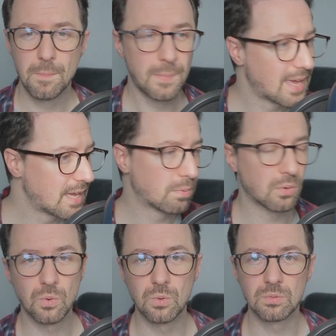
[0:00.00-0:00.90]

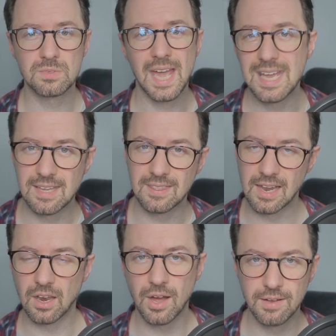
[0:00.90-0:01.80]
people taking
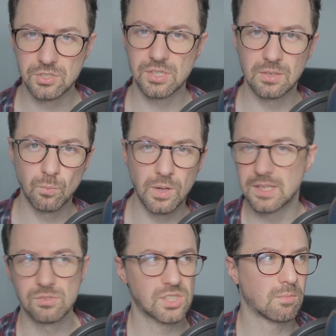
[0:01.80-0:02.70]
their lives
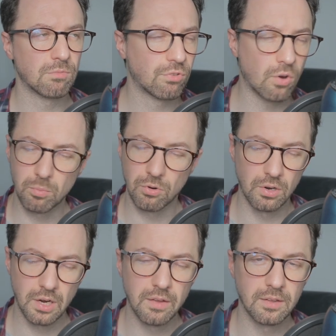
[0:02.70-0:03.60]
in some form or
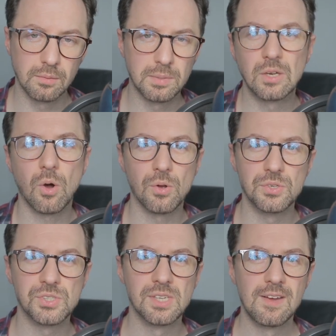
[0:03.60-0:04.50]
another
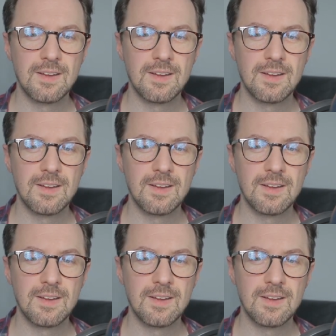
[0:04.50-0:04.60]
because